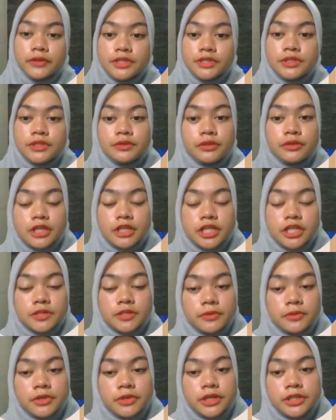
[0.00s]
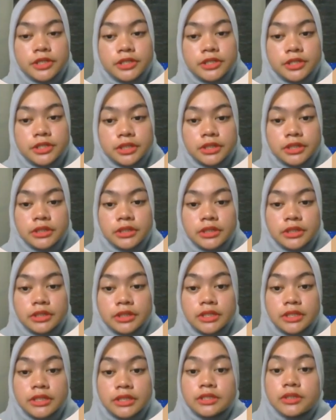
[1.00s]
student aspiration
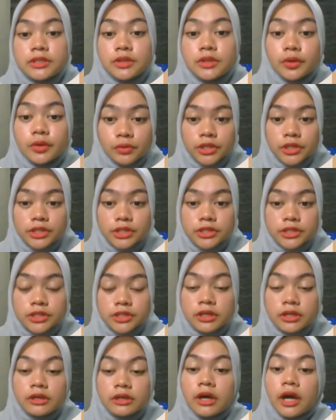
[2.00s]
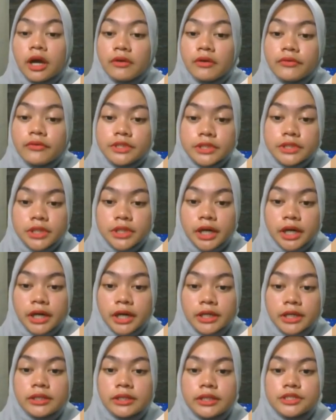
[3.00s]
is knowledge. Every child
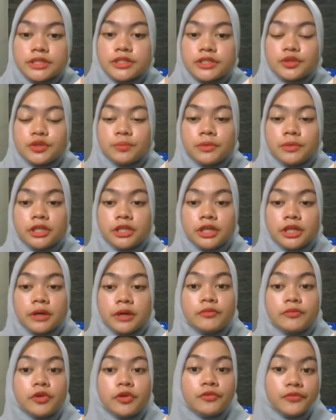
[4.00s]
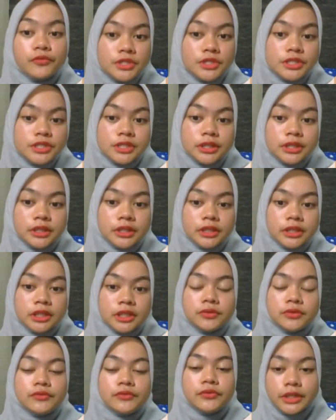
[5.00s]
needs to become proficient in
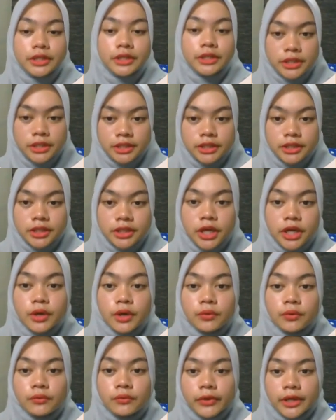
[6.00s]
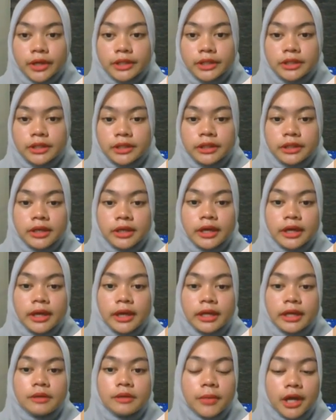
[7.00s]
reading, writing, and
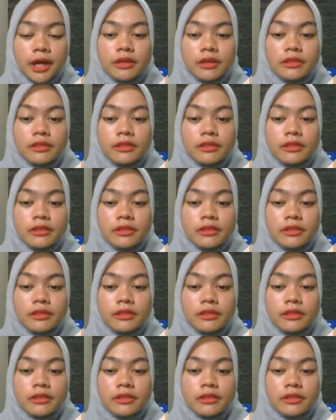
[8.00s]
math.